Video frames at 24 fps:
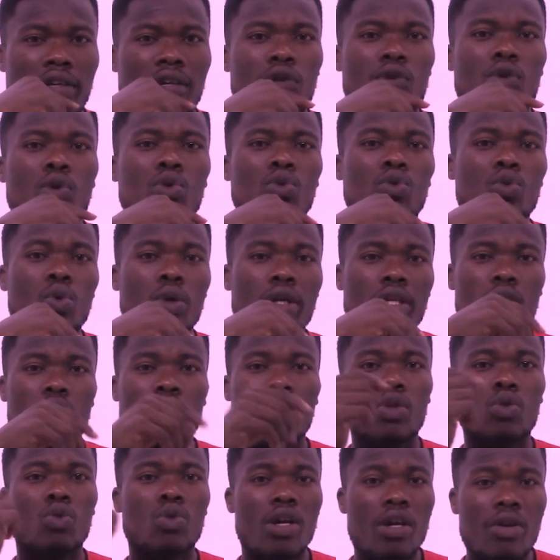No, so okay, or
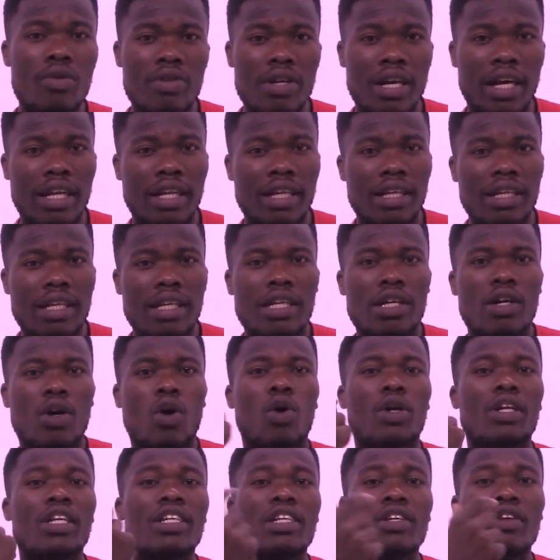the Tadian,
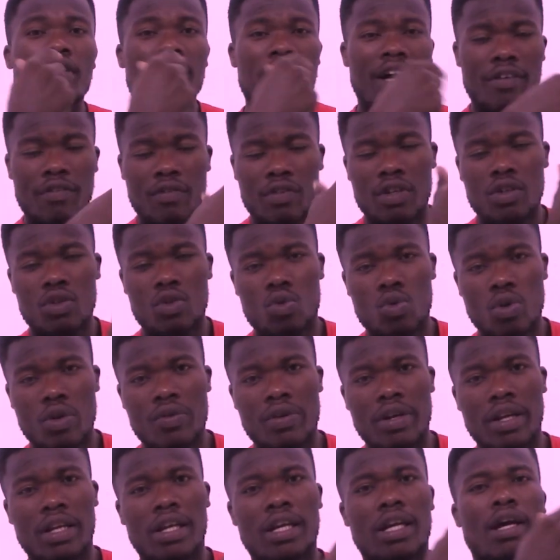only near down from the
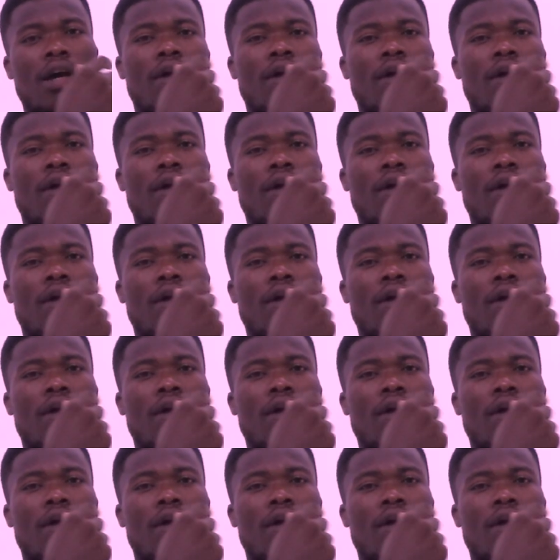Tadian.